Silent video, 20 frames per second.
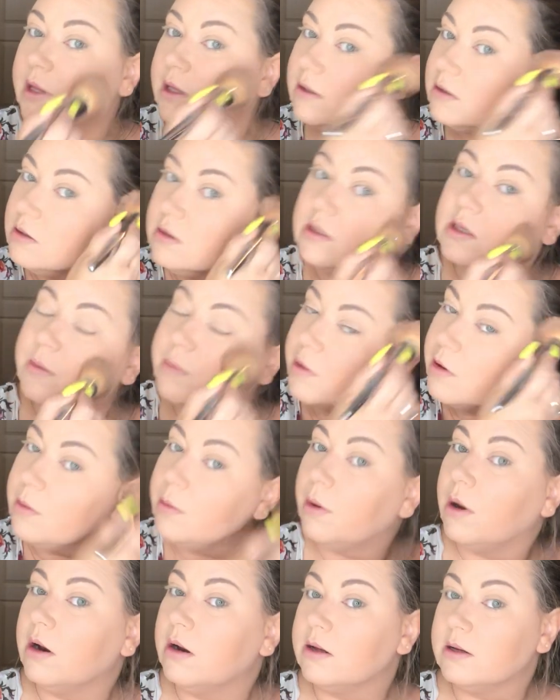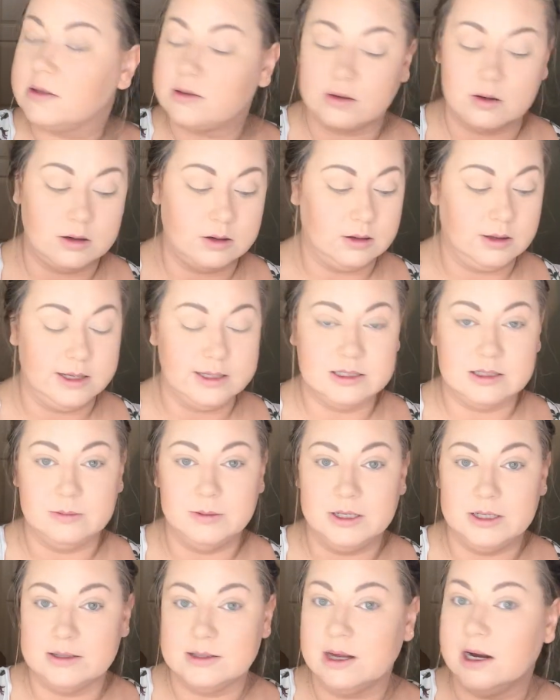So some of their products are less to
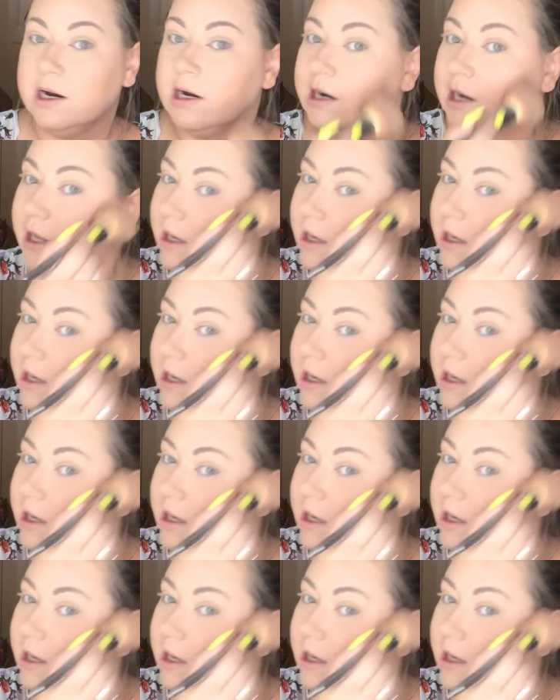be desired.